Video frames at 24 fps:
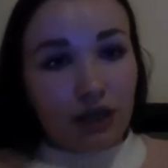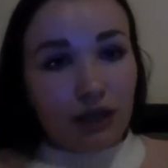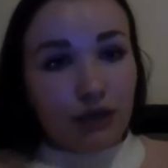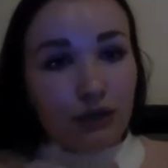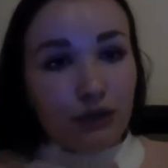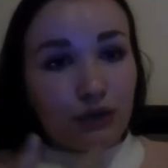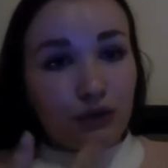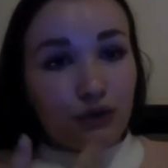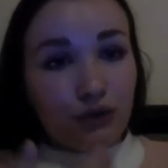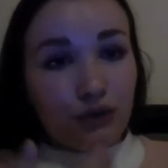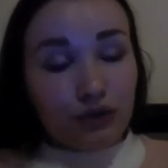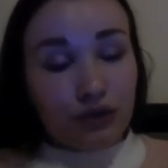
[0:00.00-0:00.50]

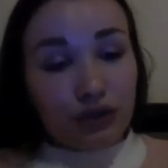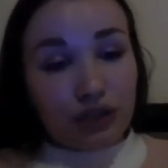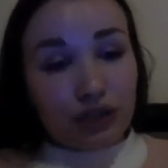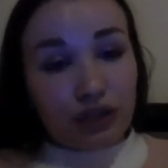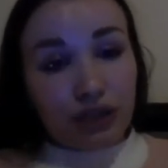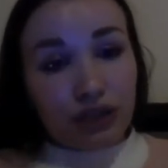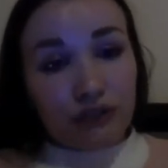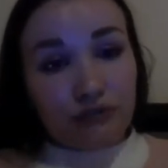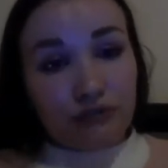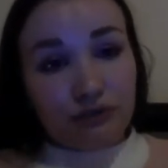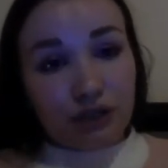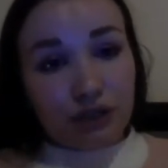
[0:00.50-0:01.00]
During
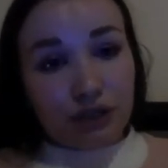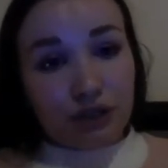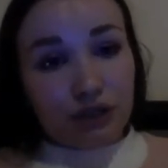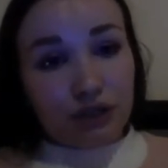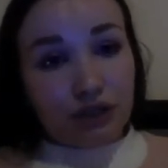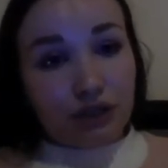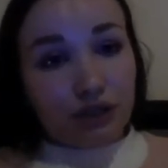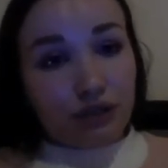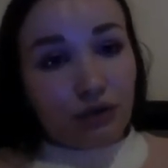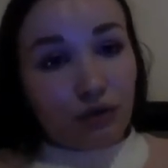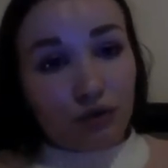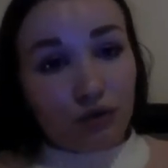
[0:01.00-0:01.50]
the evening,
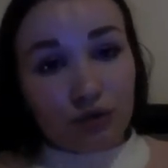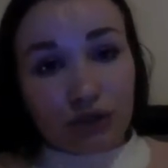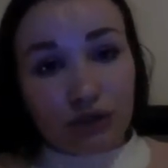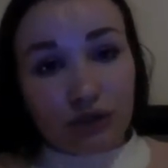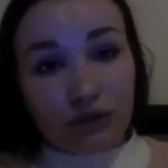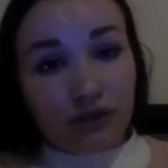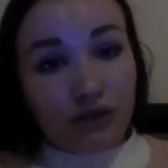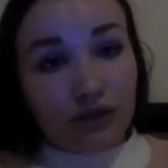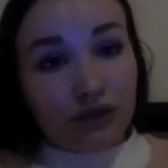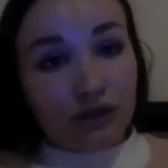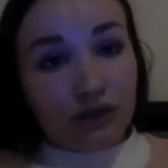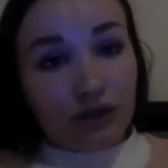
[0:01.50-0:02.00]
the only
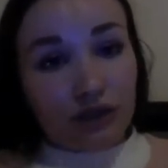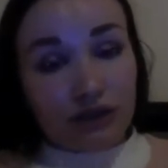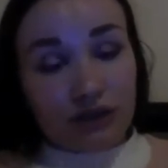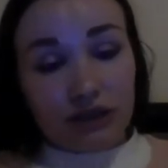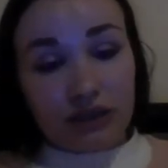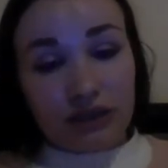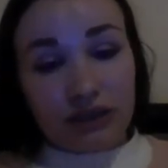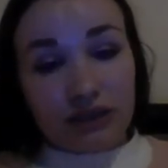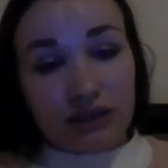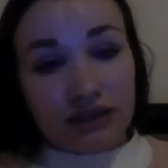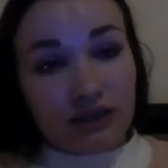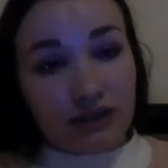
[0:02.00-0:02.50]
thing that
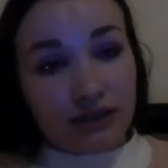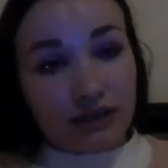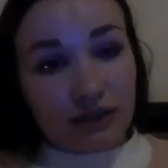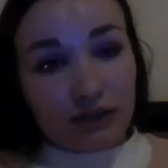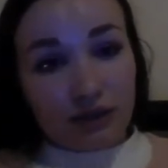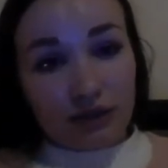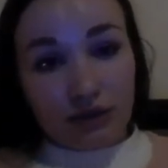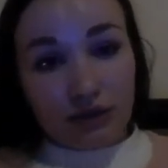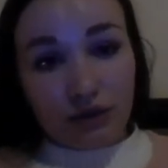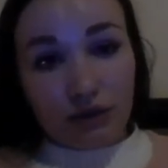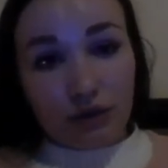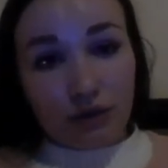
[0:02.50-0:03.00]
is
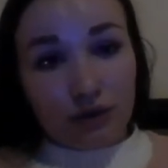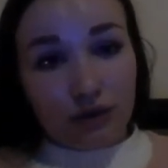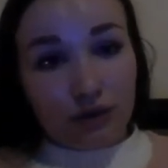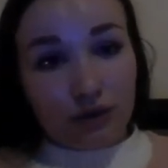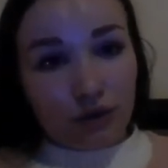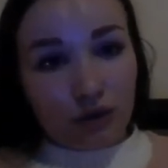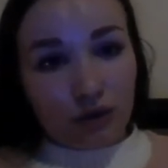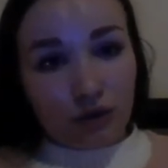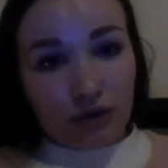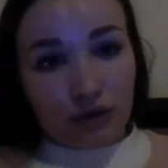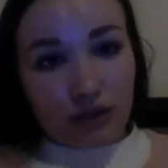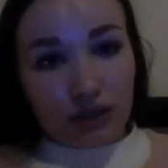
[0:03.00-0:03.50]
still going
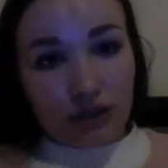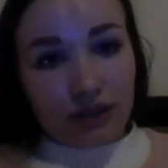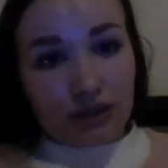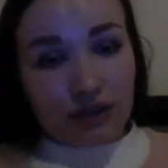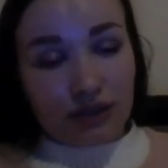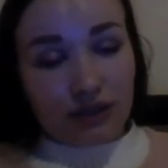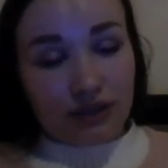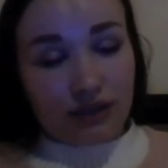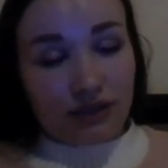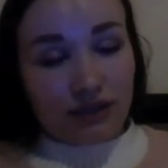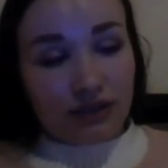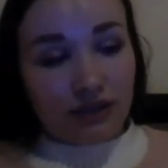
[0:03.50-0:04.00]
on
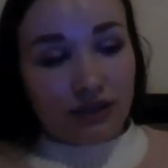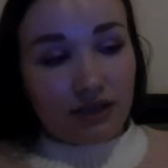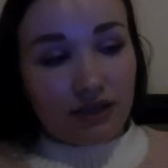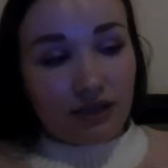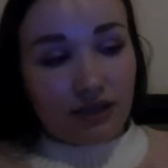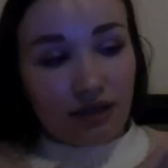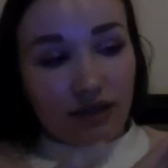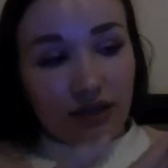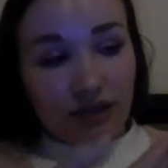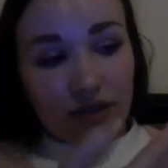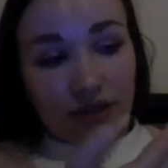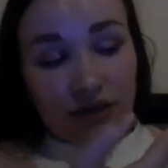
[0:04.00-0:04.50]
is
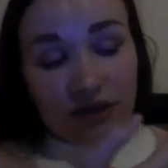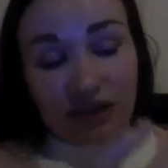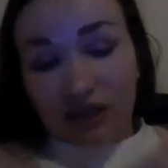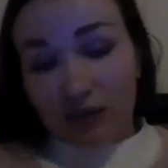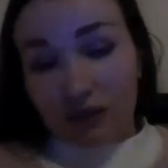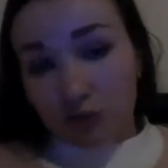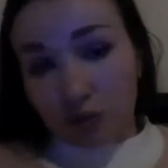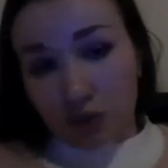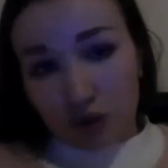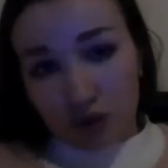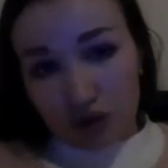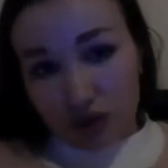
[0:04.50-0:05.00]
the
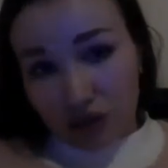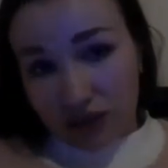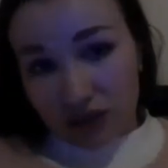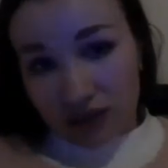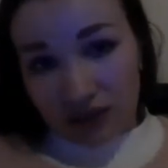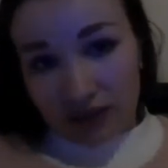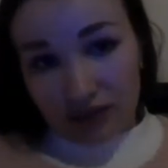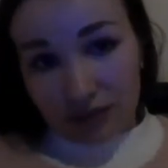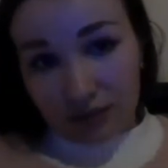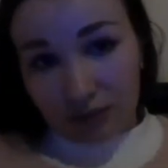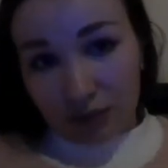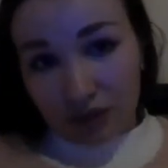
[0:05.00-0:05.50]

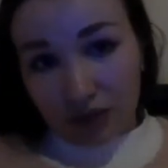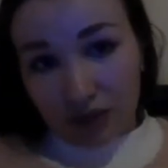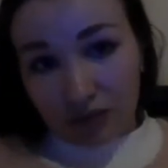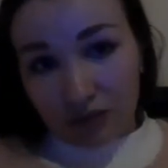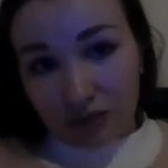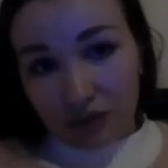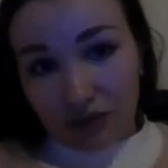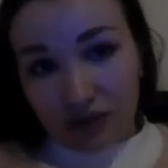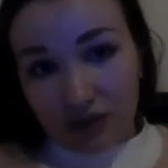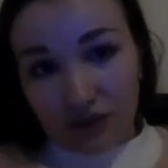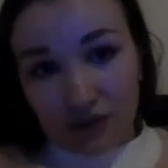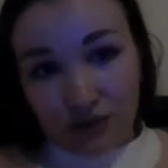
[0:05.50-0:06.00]
emergency
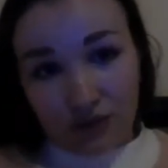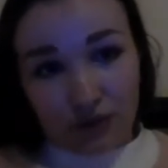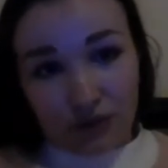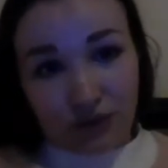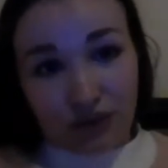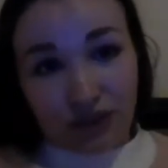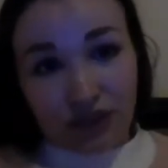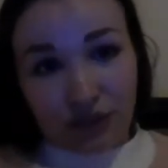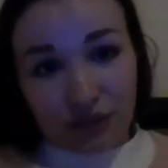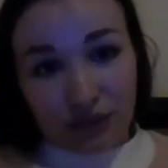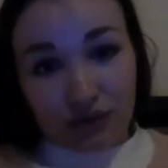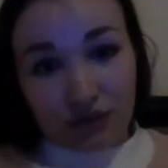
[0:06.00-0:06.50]
department. So you
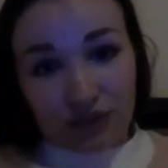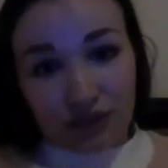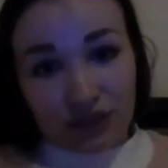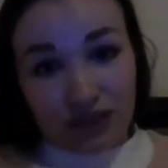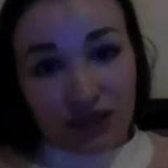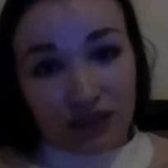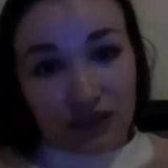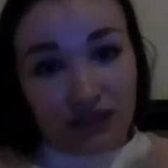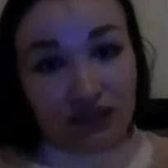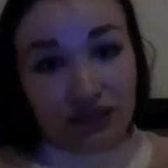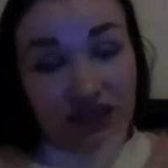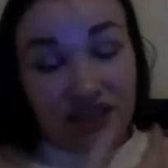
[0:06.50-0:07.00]
get to
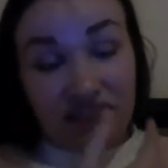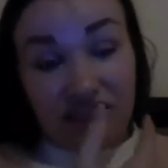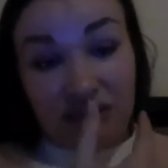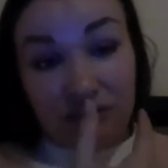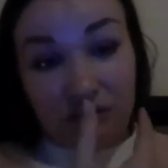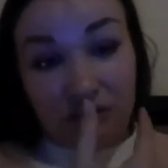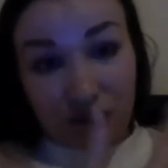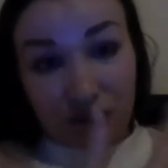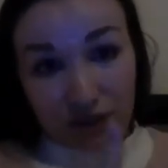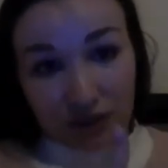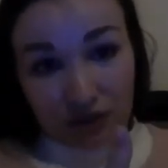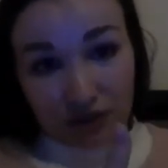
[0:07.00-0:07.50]
see
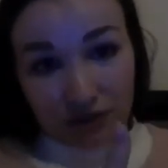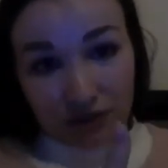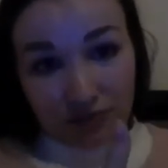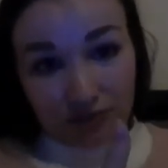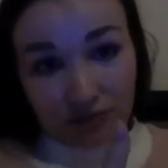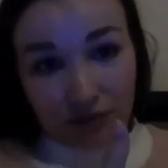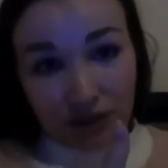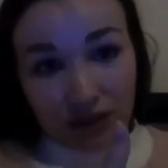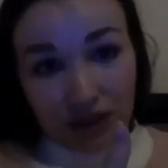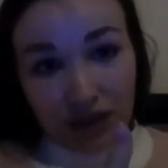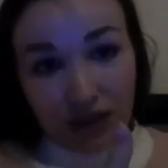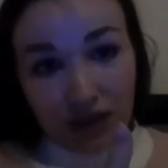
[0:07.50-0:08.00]
different
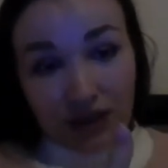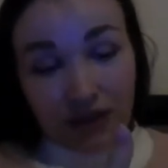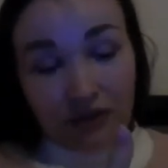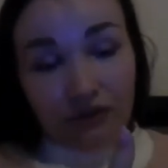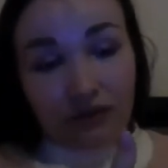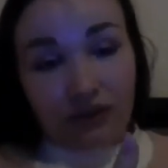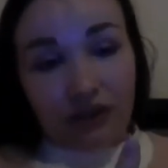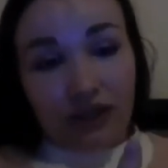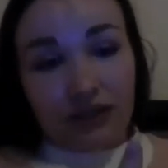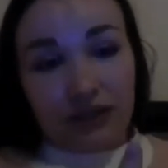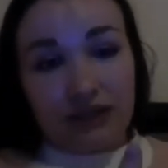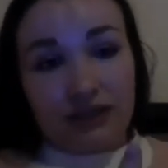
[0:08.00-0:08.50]

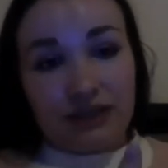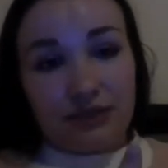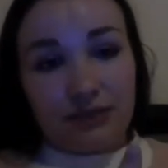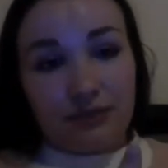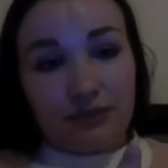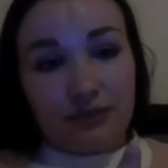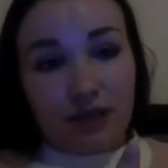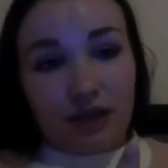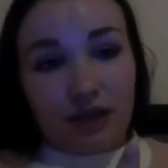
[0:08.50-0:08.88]
things.